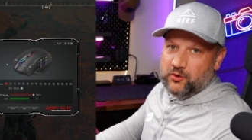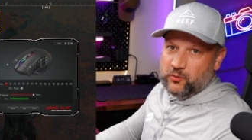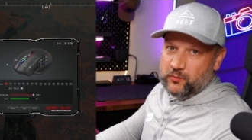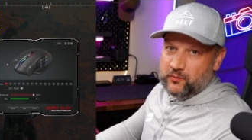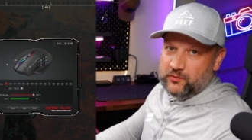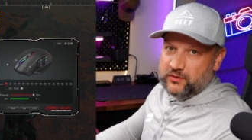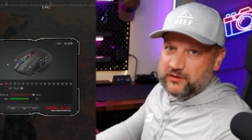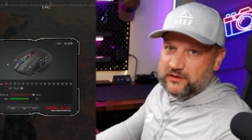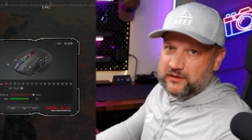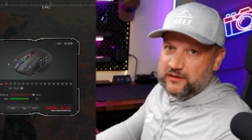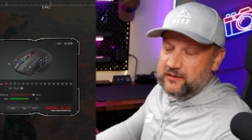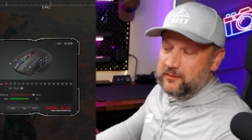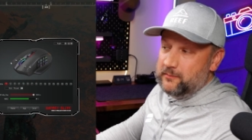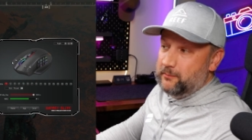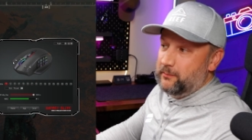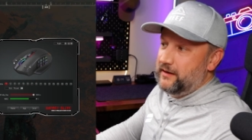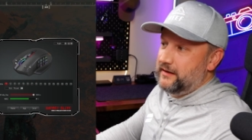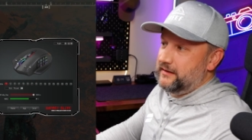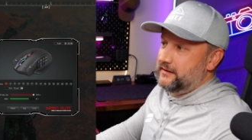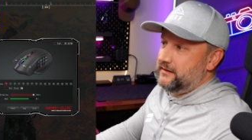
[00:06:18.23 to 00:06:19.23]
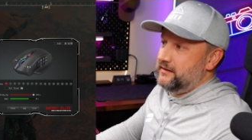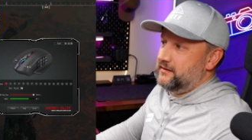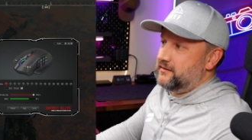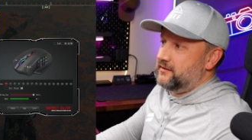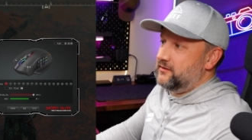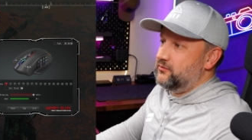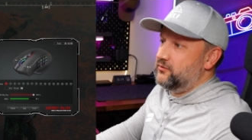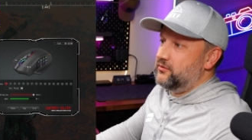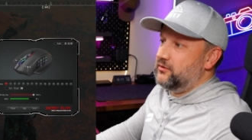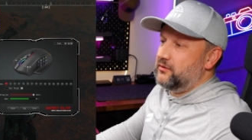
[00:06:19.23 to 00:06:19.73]
obviously, but it's
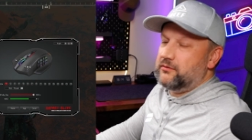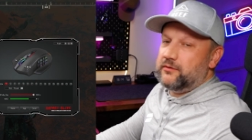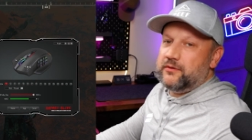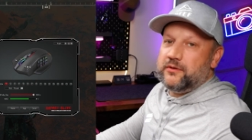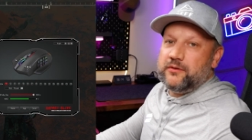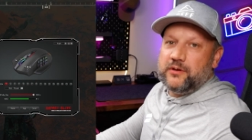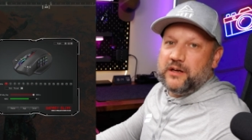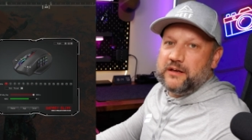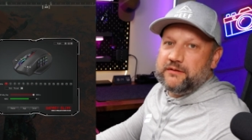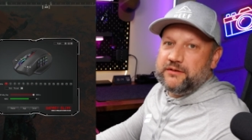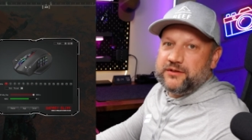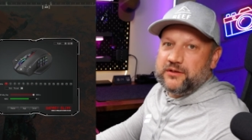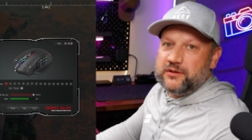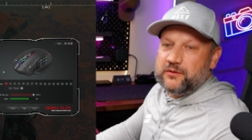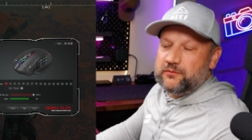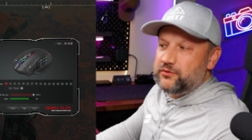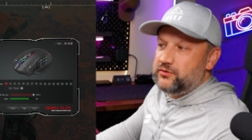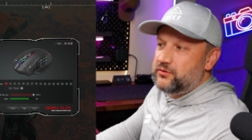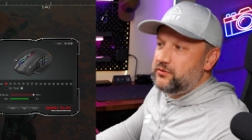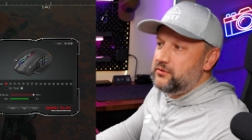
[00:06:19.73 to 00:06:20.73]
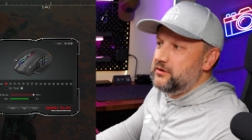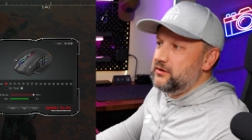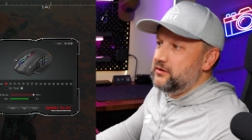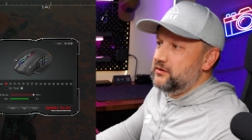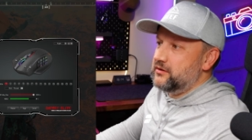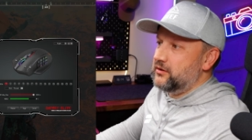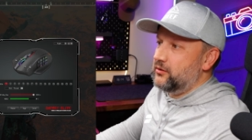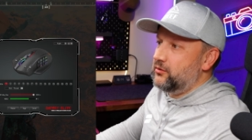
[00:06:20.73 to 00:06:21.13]
doing everything what you need.